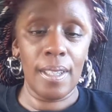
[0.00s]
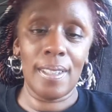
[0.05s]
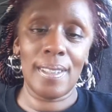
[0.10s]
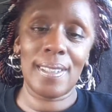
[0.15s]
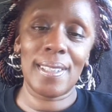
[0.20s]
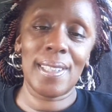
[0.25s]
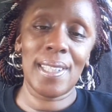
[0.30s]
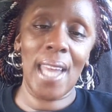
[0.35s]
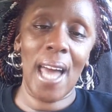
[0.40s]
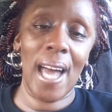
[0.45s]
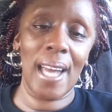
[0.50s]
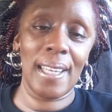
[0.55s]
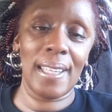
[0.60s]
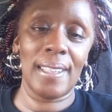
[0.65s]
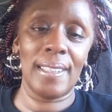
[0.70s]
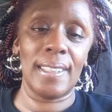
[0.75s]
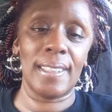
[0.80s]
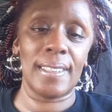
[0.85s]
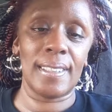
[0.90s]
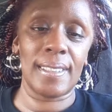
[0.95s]
It's not
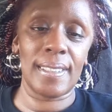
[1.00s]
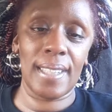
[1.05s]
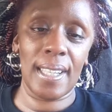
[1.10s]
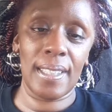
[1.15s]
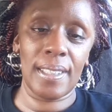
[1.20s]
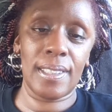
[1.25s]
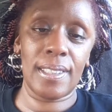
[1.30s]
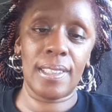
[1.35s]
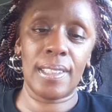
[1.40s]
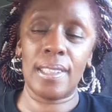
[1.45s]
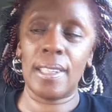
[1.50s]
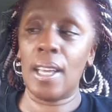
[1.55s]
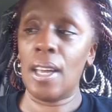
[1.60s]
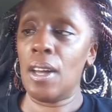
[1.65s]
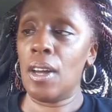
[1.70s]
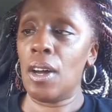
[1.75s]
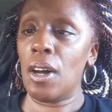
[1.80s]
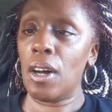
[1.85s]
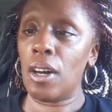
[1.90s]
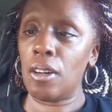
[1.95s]
an extension
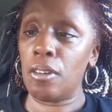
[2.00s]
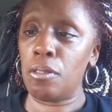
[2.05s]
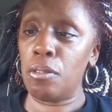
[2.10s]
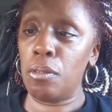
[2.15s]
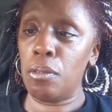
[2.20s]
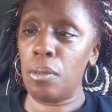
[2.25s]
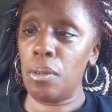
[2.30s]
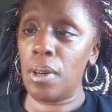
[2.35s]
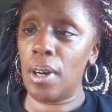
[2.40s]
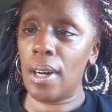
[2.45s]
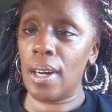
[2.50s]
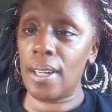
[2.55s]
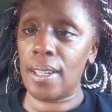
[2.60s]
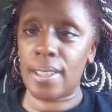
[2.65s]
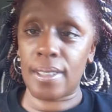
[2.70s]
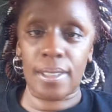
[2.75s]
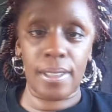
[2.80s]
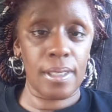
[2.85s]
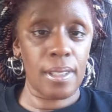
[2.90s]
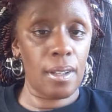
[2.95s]
of
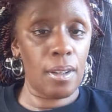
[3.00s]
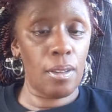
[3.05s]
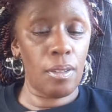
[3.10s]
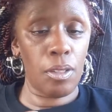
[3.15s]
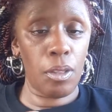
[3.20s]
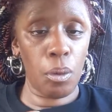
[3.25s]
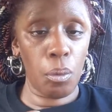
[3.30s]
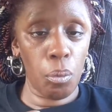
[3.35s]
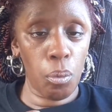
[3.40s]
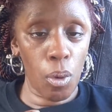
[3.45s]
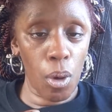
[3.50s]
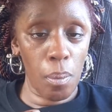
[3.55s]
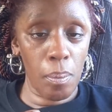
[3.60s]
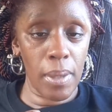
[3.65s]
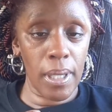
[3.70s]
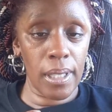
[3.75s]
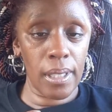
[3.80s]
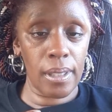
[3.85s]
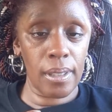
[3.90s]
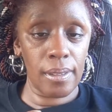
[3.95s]
us, the
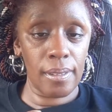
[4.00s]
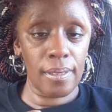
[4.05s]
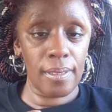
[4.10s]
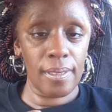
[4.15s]
woman.